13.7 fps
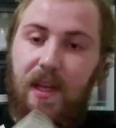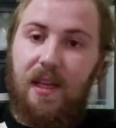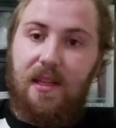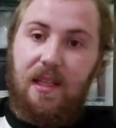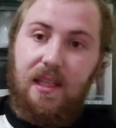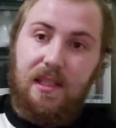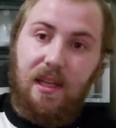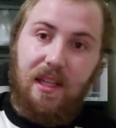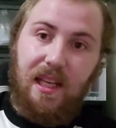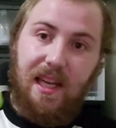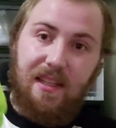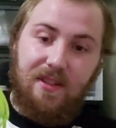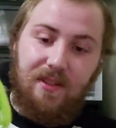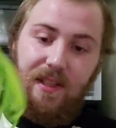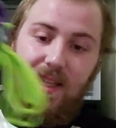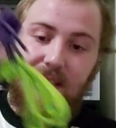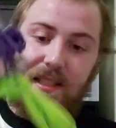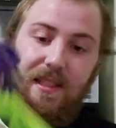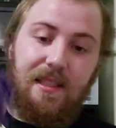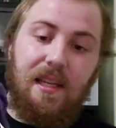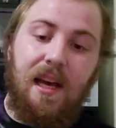And these are the extra
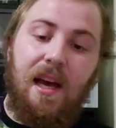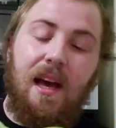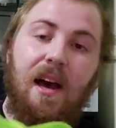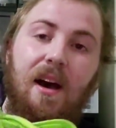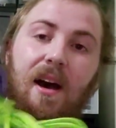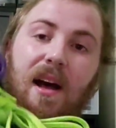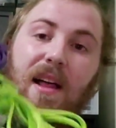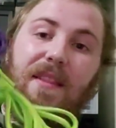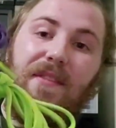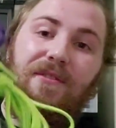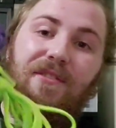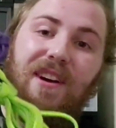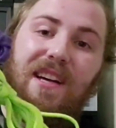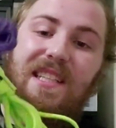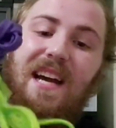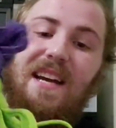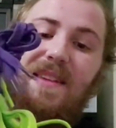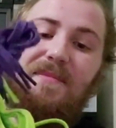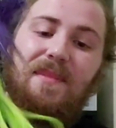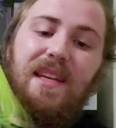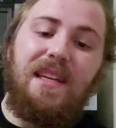laces, which I
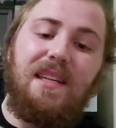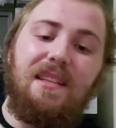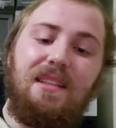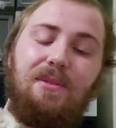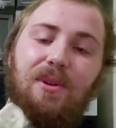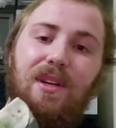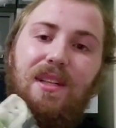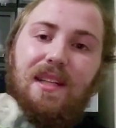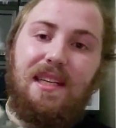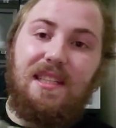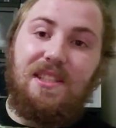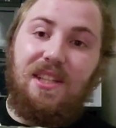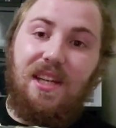immediately want to, like,